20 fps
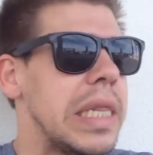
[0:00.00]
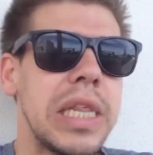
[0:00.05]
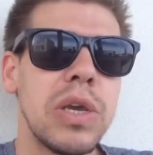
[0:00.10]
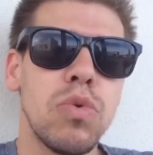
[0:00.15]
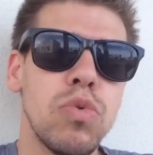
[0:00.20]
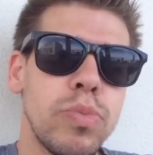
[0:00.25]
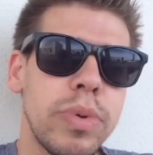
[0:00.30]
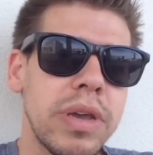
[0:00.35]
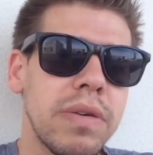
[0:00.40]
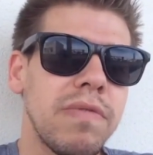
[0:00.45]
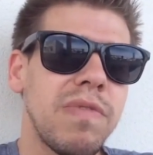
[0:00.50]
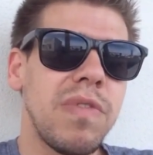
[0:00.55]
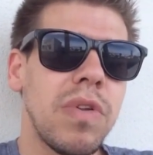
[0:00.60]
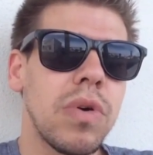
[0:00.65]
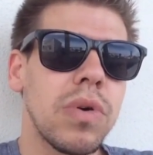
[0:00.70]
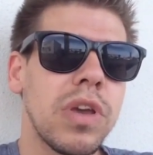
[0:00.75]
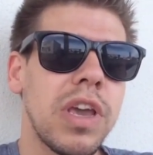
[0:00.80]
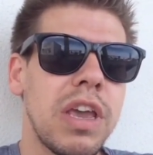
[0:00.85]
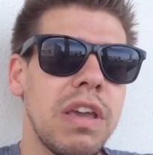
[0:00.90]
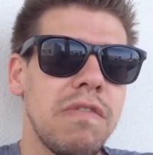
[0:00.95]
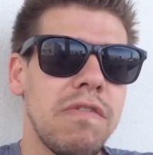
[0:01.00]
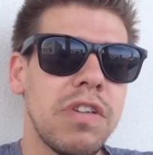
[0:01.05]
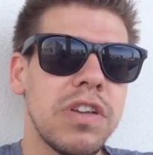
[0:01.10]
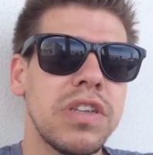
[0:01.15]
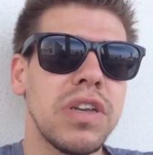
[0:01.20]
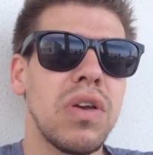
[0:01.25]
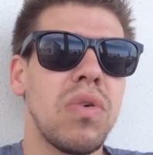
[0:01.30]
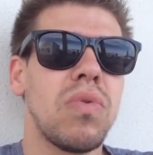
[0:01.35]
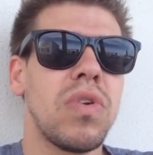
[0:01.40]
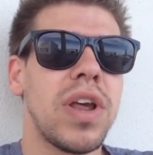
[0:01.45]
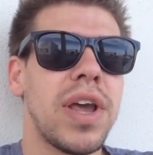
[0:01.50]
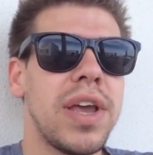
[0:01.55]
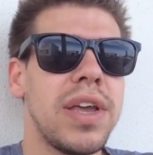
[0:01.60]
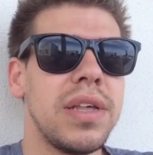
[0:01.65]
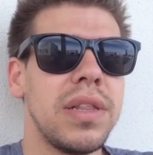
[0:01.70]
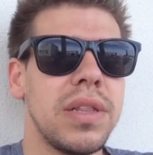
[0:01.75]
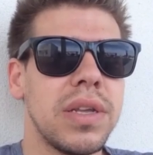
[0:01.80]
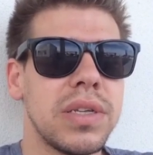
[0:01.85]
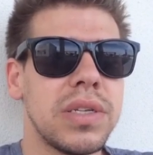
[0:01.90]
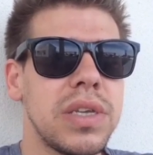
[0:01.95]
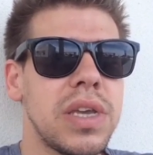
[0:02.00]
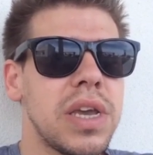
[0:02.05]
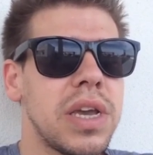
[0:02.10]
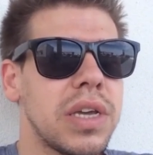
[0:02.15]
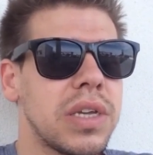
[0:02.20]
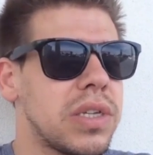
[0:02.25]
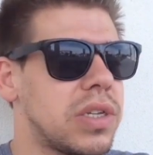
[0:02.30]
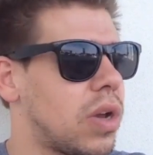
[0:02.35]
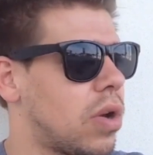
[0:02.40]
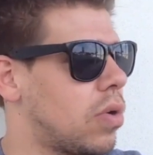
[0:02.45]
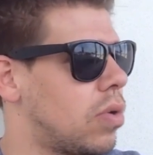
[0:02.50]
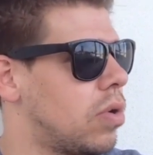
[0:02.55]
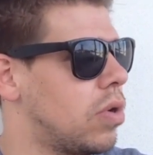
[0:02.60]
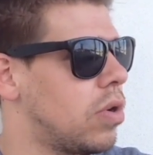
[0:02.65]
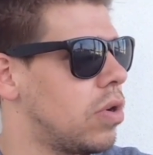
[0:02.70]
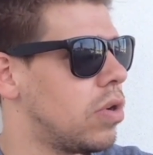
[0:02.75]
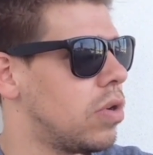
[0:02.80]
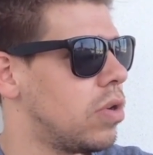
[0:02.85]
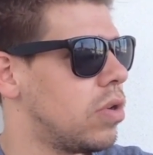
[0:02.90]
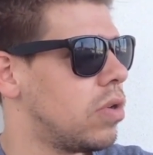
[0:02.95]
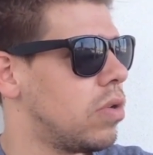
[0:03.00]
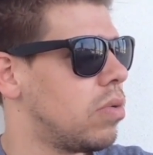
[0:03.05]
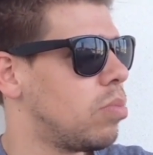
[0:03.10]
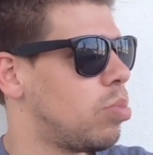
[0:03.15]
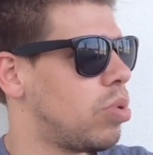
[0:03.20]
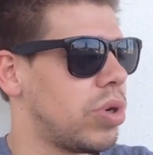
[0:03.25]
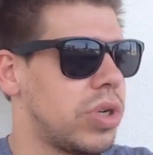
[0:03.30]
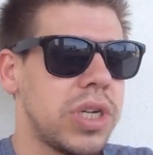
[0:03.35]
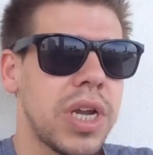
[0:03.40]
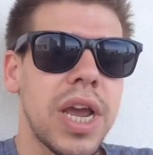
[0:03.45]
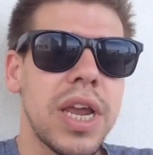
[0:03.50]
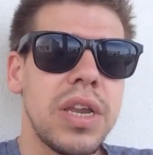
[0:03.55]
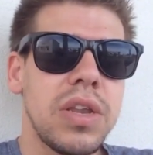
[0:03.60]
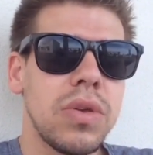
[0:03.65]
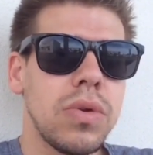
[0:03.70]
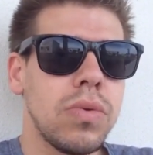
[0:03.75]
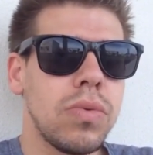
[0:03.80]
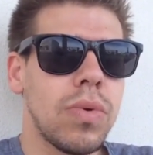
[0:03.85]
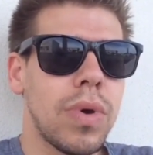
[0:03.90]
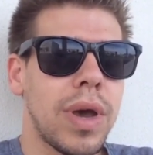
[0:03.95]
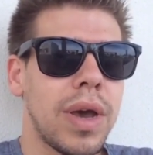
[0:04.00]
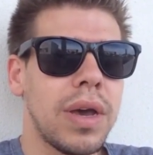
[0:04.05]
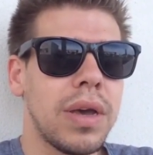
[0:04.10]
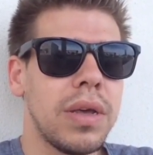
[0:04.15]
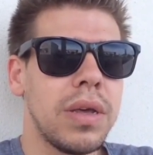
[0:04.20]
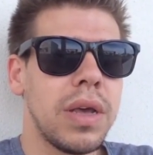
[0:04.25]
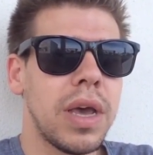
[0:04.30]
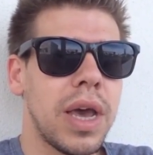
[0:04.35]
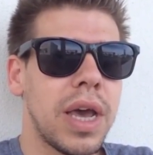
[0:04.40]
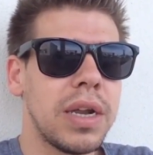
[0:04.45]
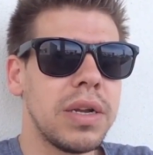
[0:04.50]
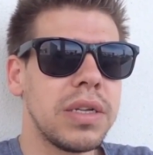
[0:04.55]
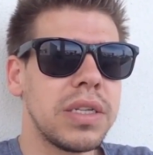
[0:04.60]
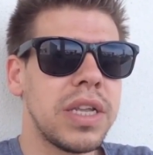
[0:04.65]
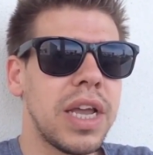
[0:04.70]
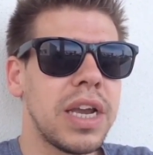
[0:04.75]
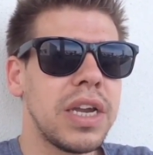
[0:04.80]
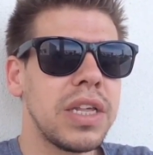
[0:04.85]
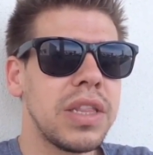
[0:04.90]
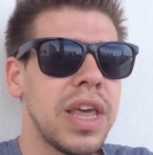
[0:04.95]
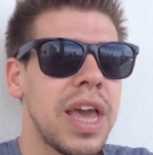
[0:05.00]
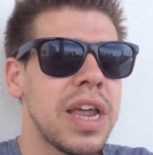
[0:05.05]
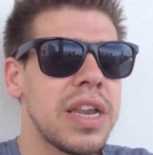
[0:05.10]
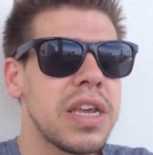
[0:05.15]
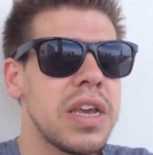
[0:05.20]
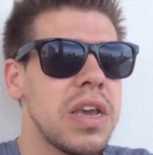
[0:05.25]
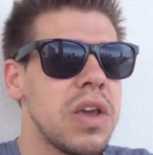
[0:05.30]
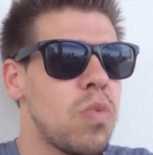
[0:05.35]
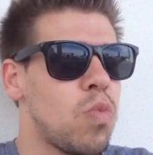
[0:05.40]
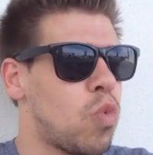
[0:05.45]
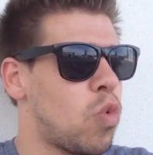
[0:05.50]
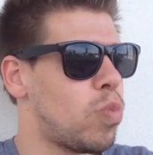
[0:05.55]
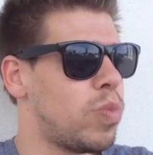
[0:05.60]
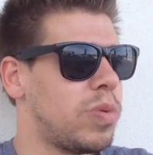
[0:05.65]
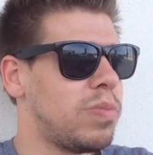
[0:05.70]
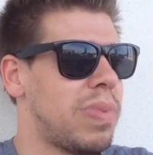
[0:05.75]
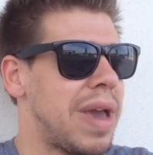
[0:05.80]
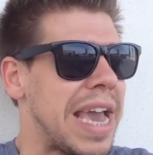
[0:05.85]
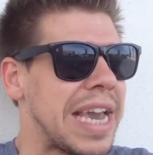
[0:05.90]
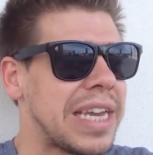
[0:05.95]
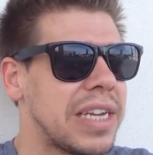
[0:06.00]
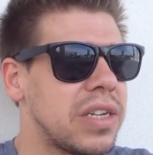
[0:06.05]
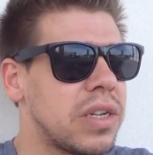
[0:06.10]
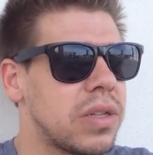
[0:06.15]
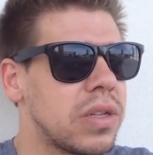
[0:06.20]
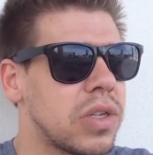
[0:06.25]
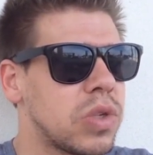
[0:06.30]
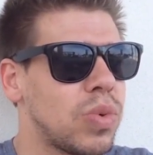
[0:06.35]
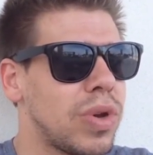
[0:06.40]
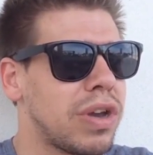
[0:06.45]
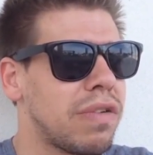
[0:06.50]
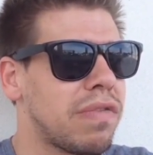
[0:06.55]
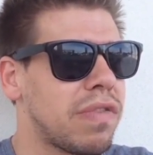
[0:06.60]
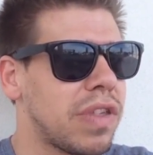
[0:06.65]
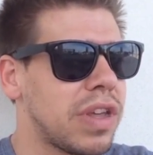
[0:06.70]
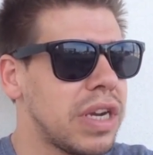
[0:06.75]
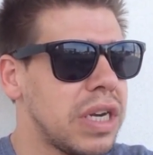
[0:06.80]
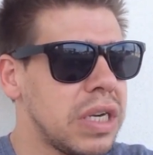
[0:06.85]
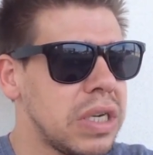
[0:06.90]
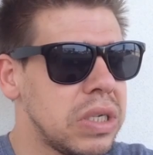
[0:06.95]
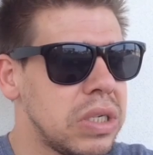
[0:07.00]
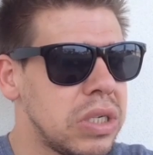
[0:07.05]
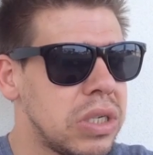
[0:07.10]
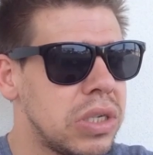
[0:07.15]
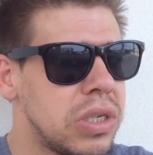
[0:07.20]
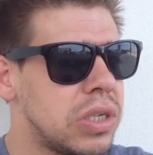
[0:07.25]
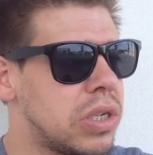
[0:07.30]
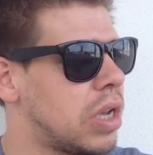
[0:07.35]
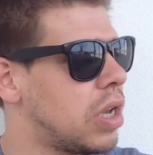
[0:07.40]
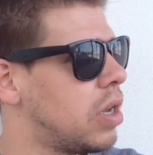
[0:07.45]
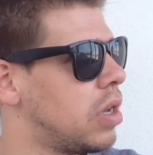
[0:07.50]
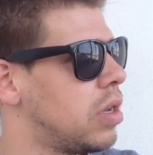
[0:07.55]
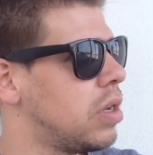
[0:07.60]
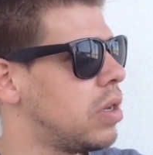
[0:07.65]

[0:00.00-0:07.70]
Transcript: There will be a vlog every single day this year, so appreciate you understanding that. We'll be back into the swing of things